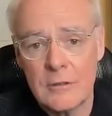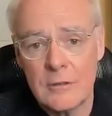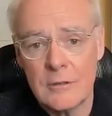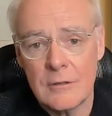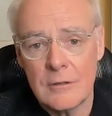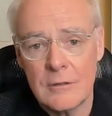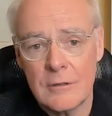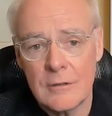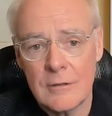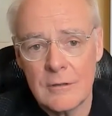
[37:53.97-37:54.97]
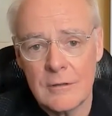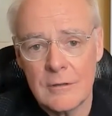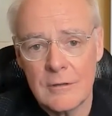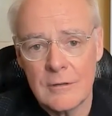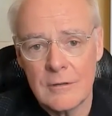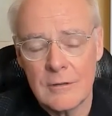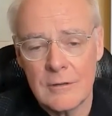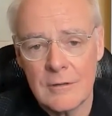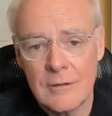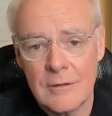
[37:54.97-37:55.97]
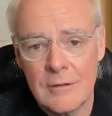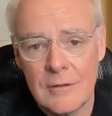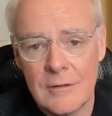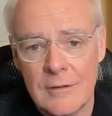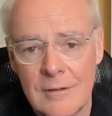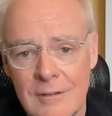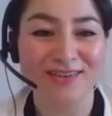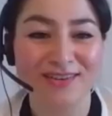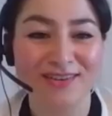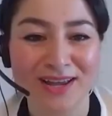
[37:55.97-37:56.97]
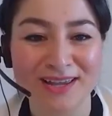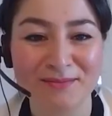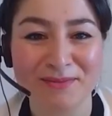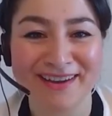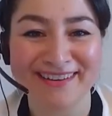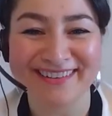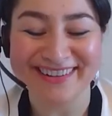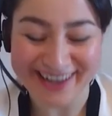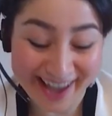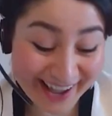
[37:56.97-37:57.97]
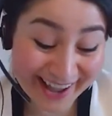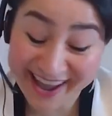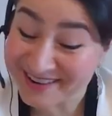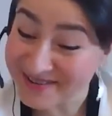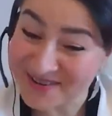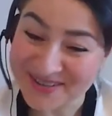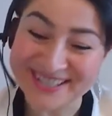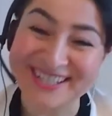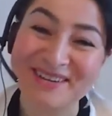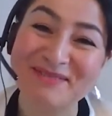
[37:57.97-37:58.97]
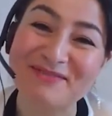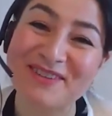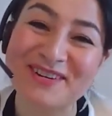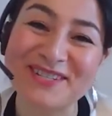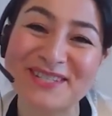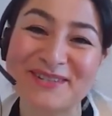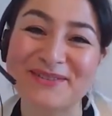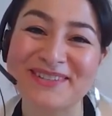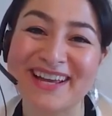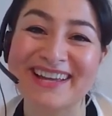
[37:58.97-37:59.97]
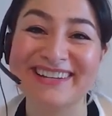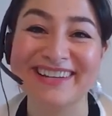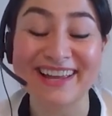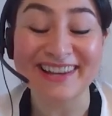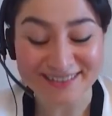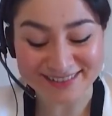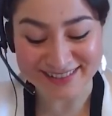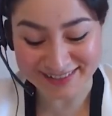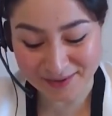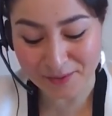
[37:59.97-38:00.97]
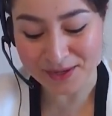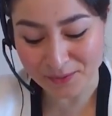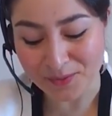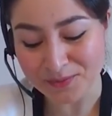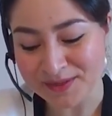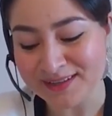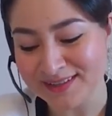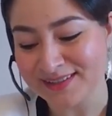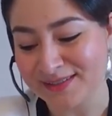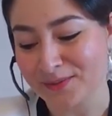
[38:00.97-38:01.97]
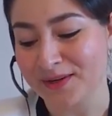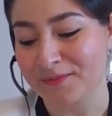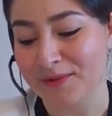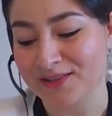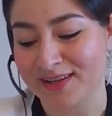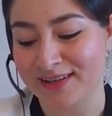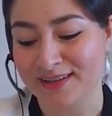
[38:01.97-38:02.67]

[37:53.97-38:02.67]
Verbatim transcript: Oh, well, let me just text you right away, Perrin. I, I don't know. It's coming very soon, and, and you know, it will be a historic budget.